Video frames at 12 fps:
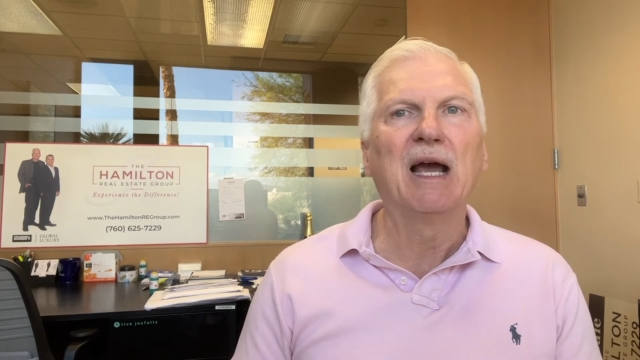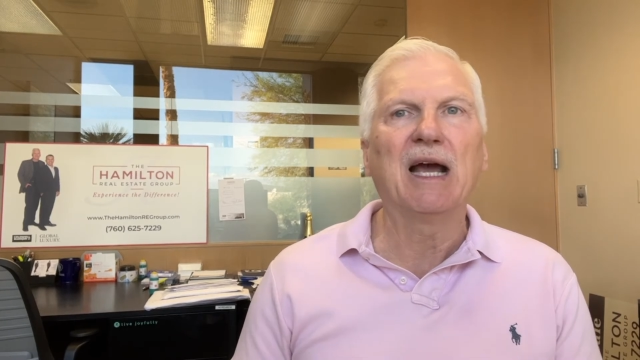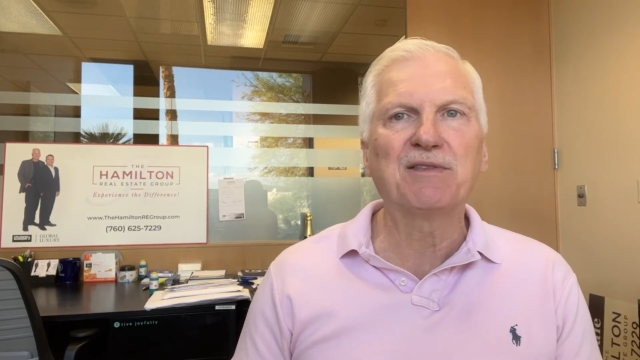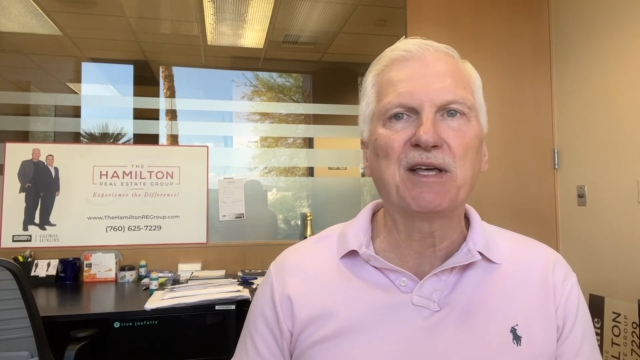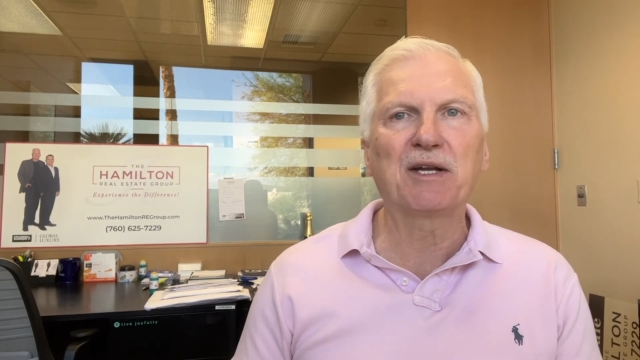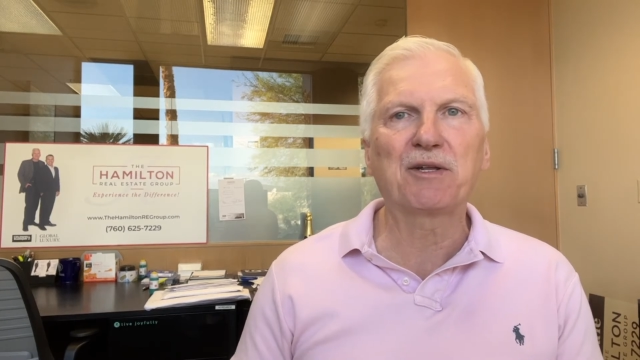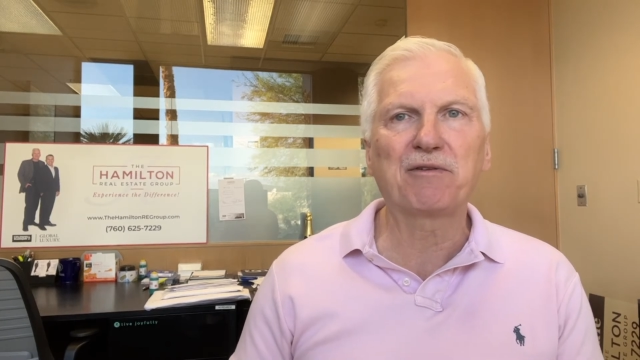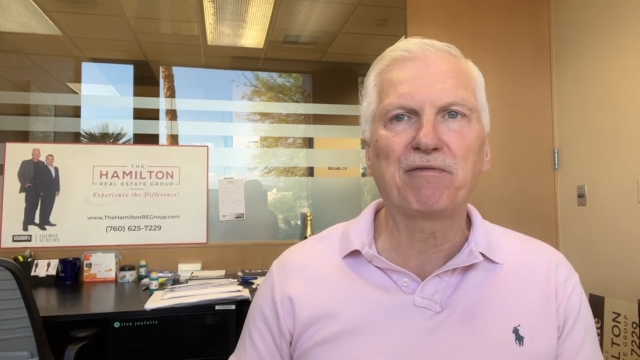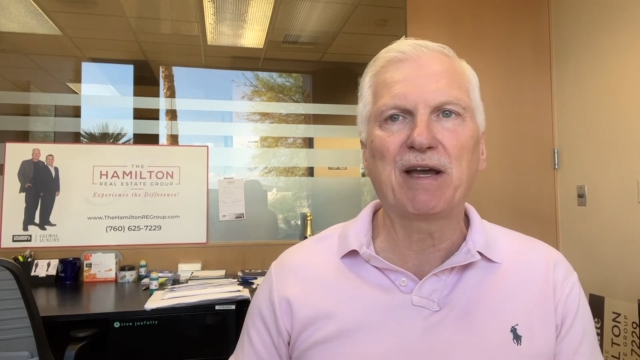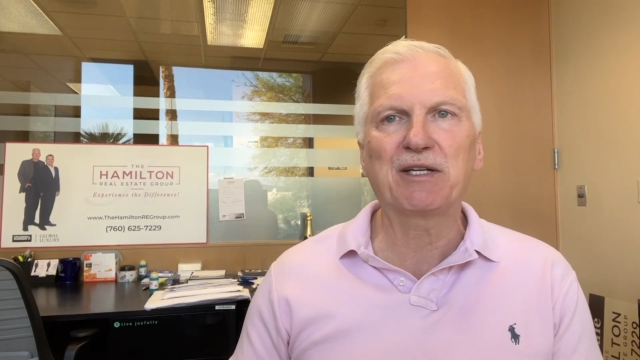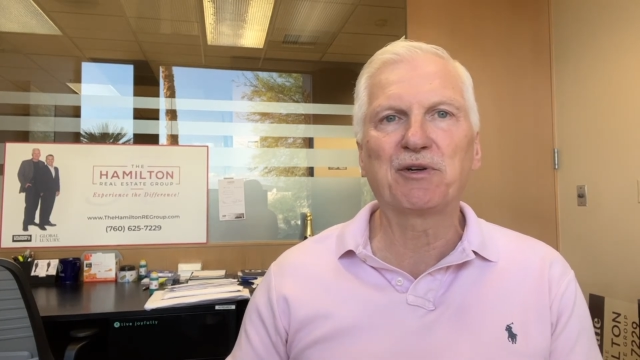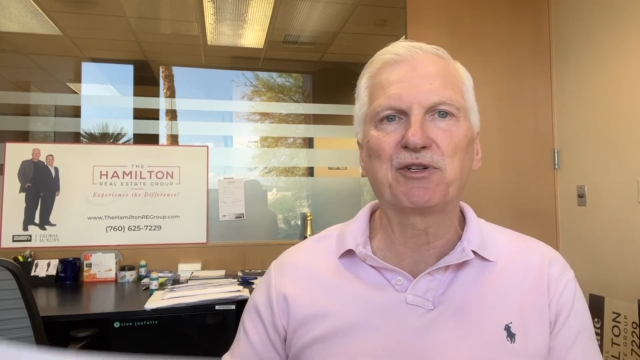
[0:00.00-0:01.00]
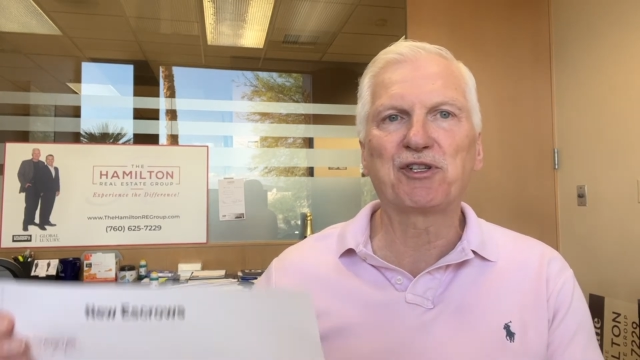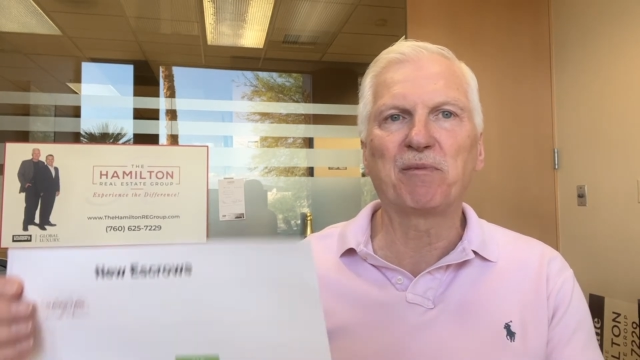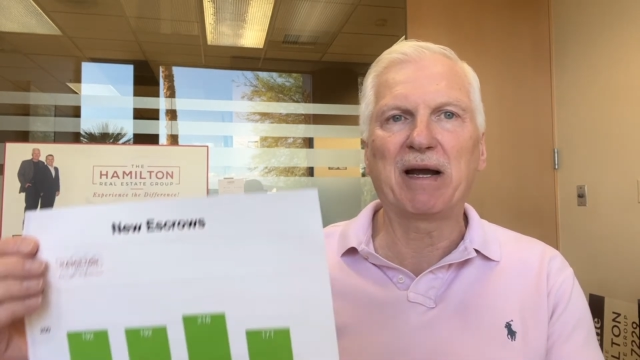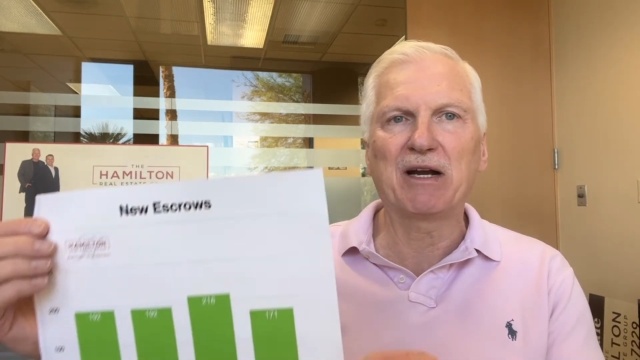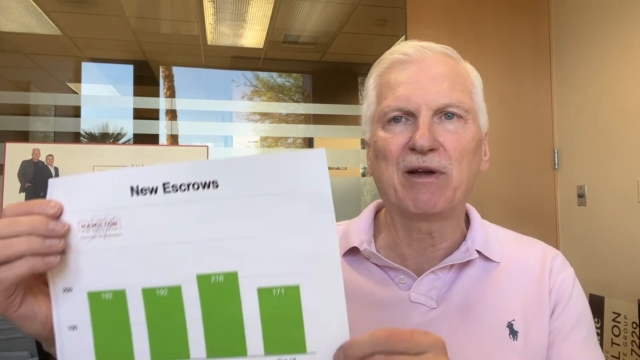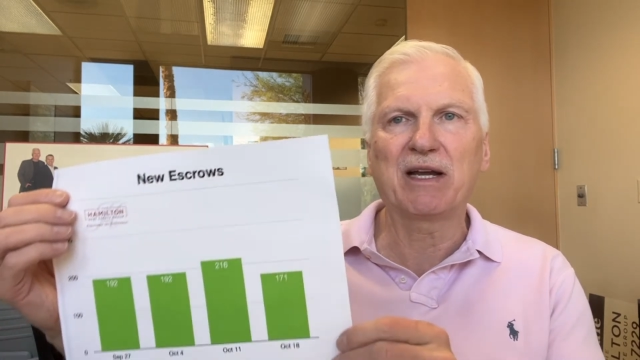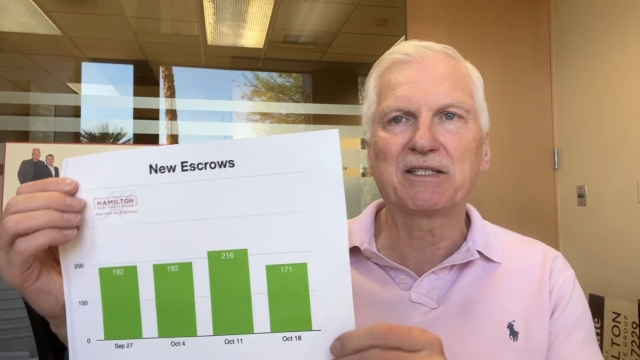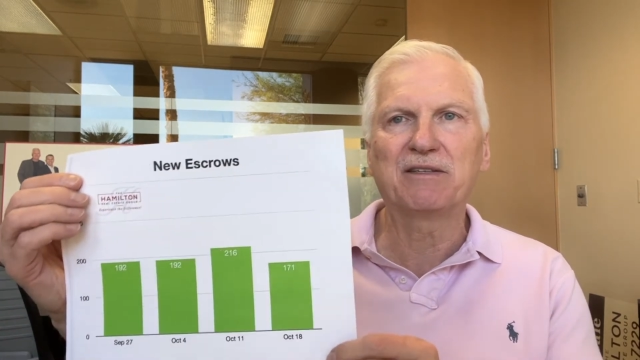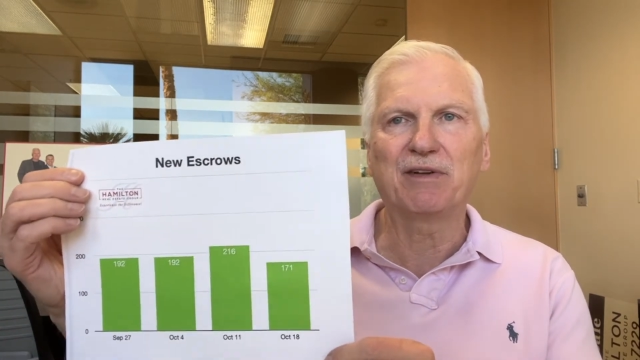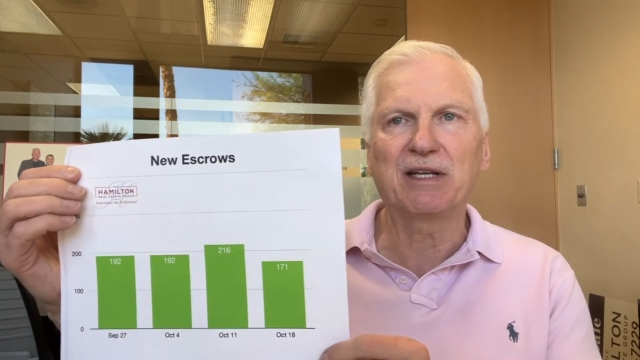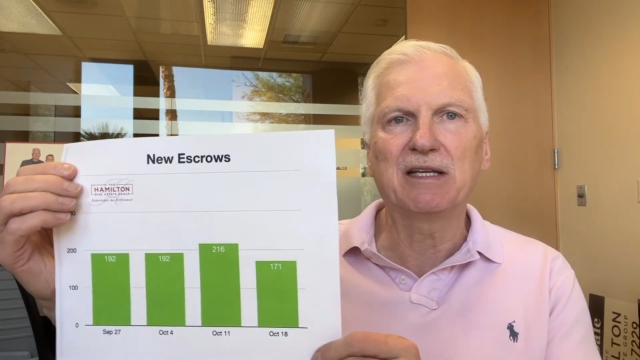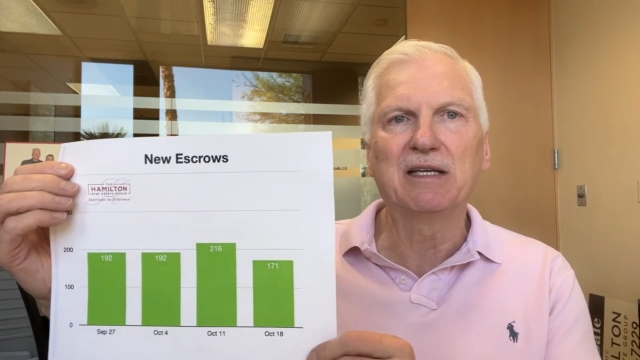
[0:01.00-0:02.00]
And that other factor is the buyer
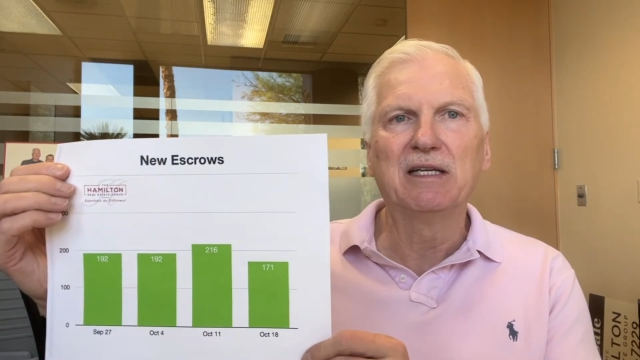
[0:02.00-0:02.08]
activity.